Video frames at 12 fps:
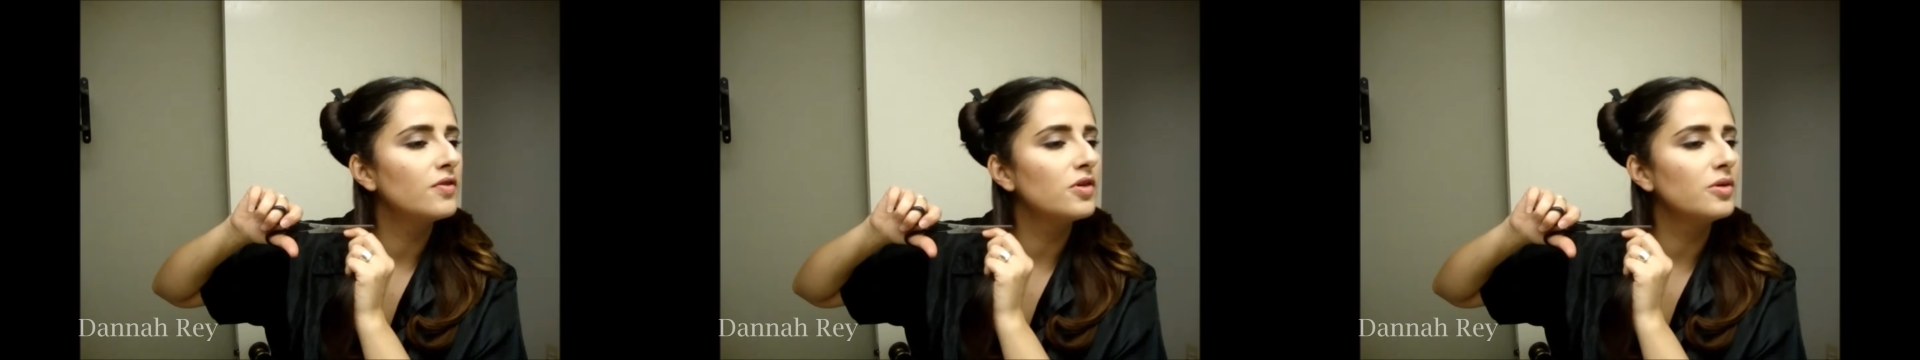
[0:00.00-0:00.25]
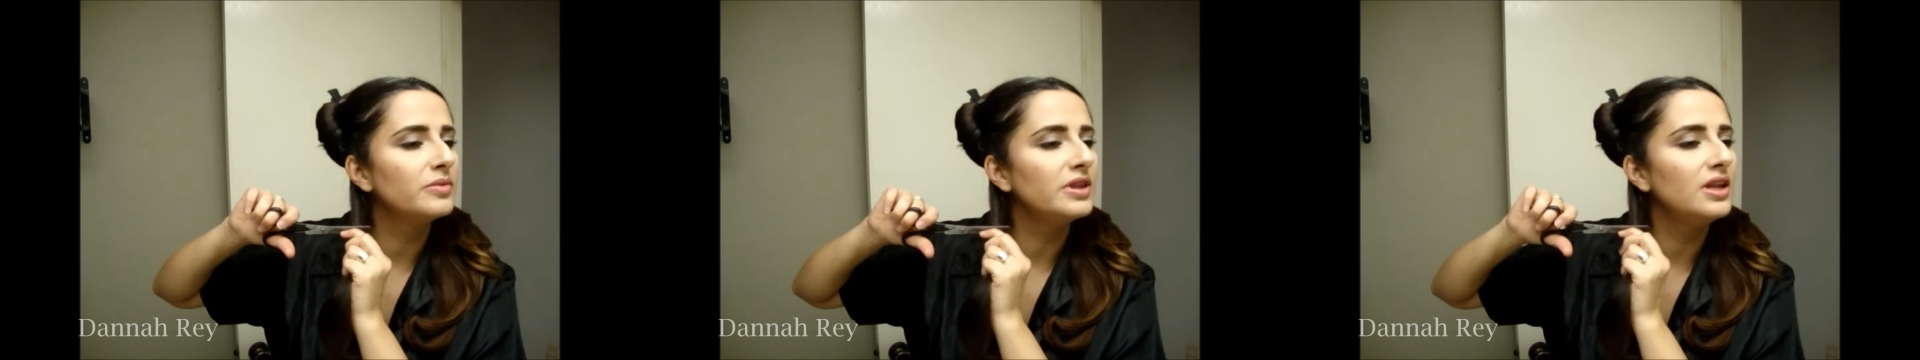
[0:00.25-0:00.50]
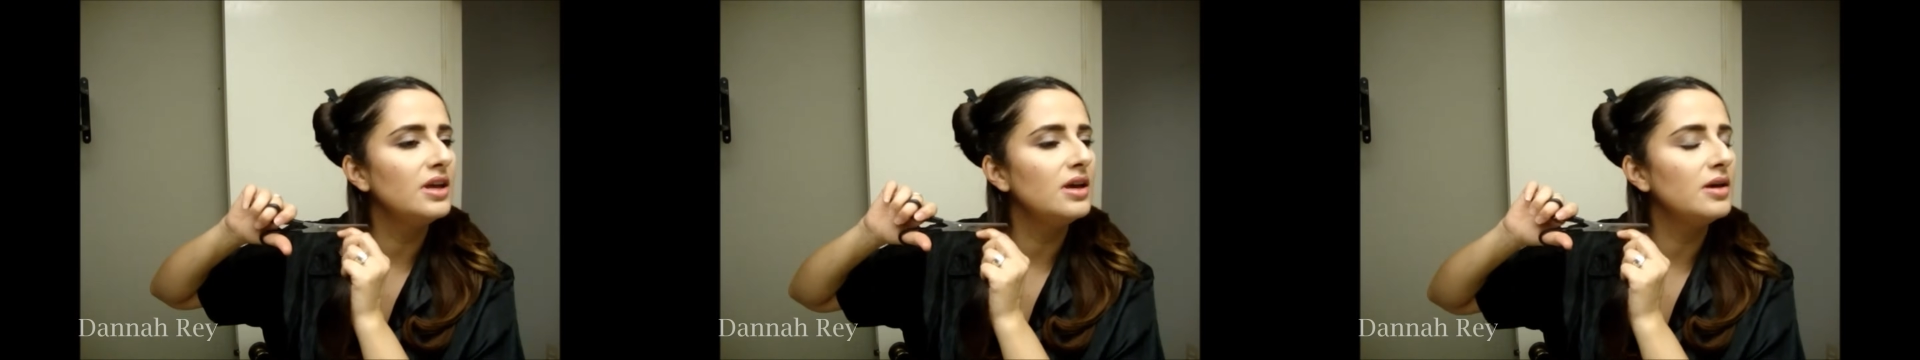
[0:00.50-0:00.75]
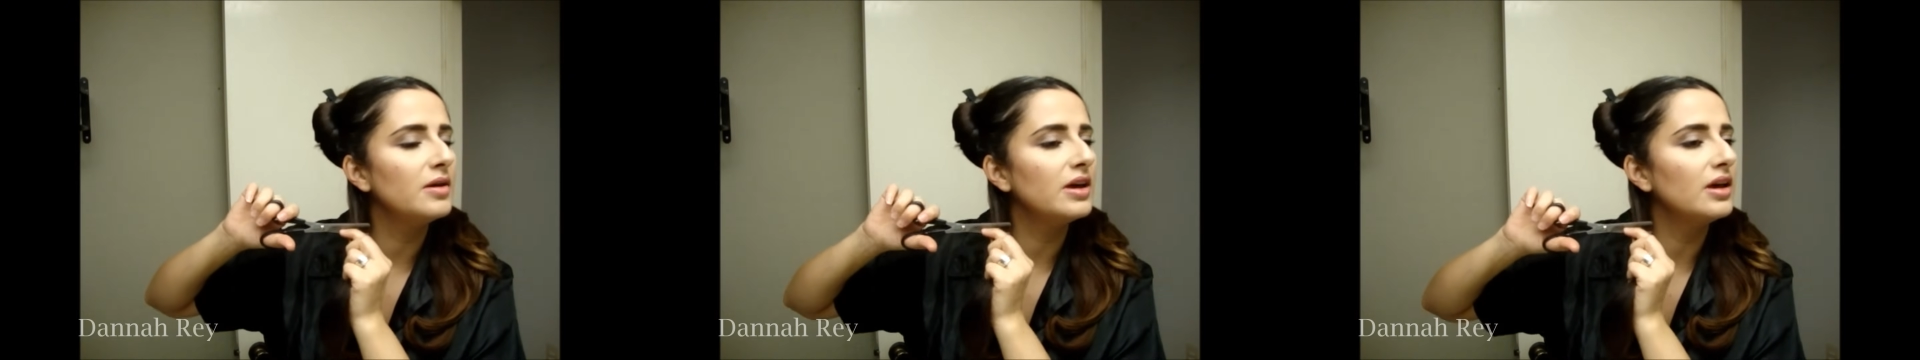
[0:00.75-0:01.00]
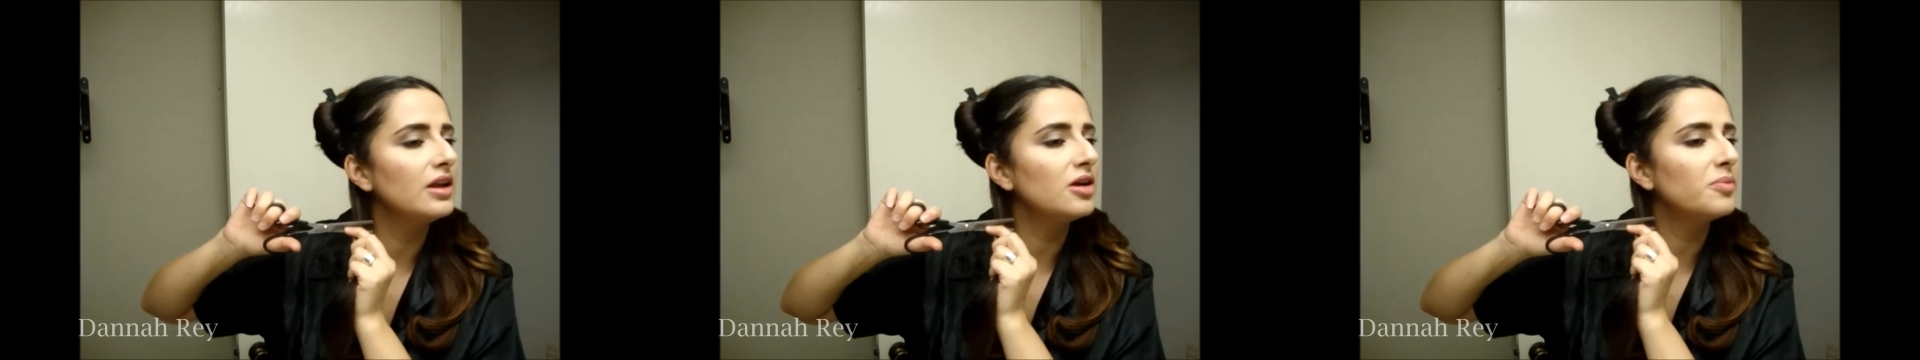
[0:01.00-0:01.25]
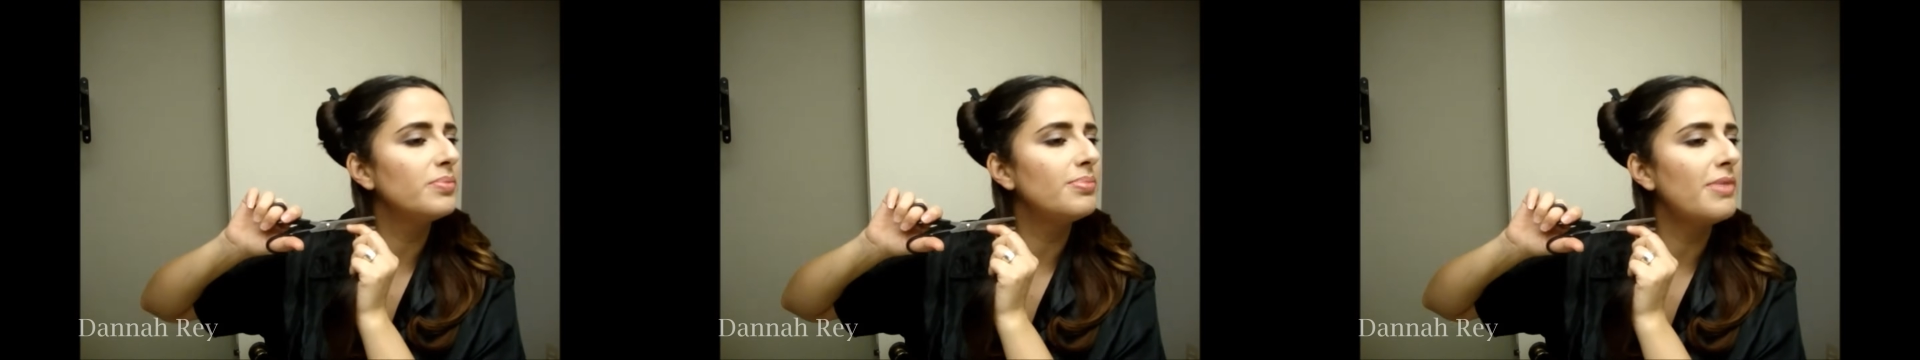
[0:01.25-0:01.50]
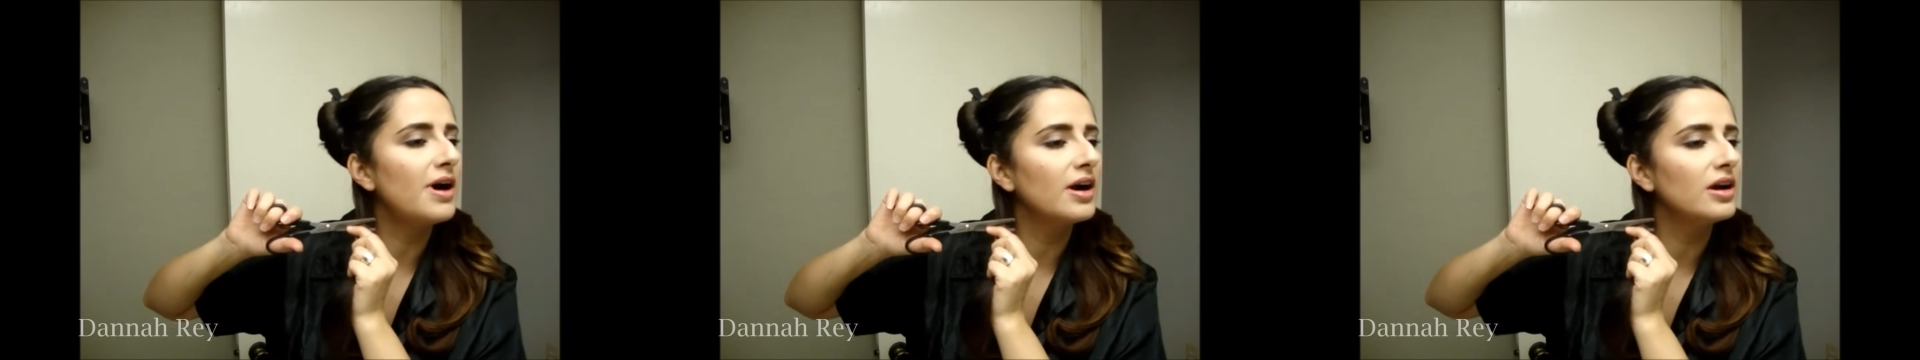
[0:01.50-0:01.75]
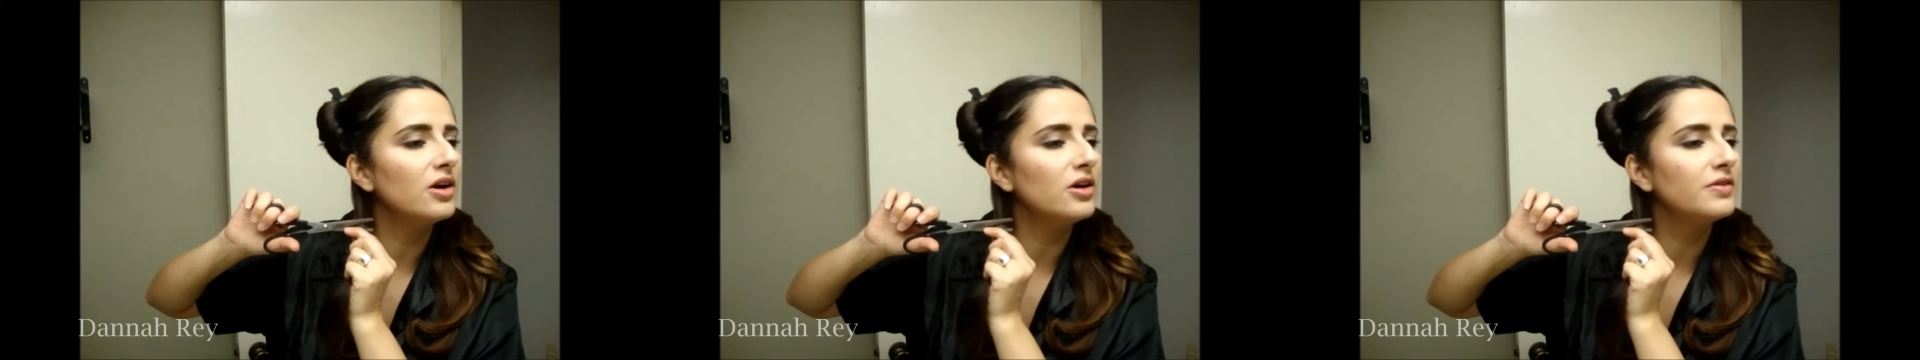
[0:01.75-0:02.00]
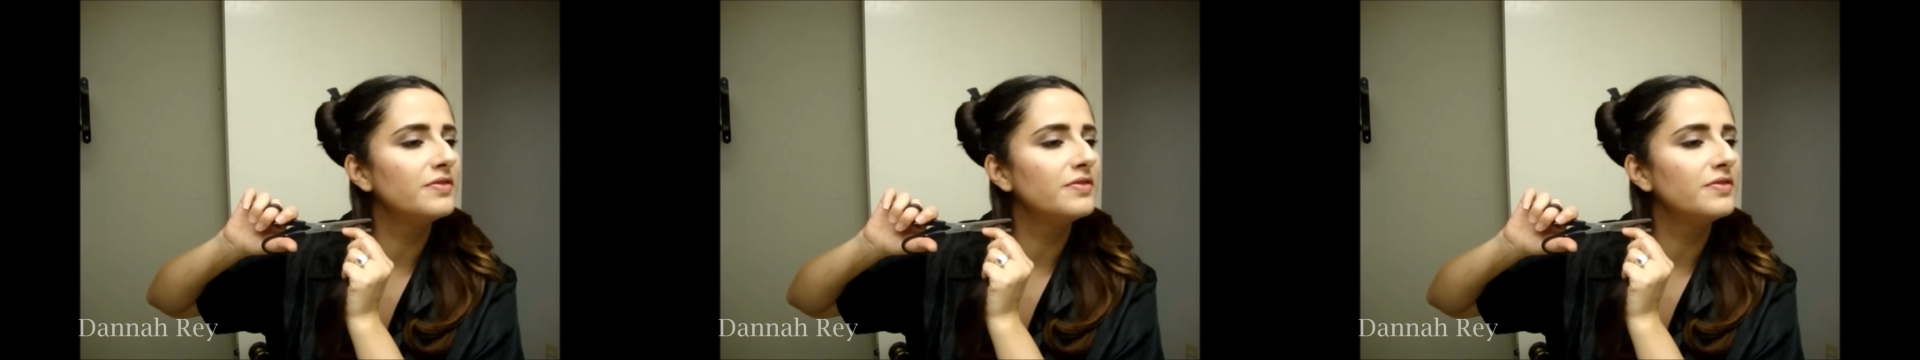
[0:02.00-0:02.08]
from the inner part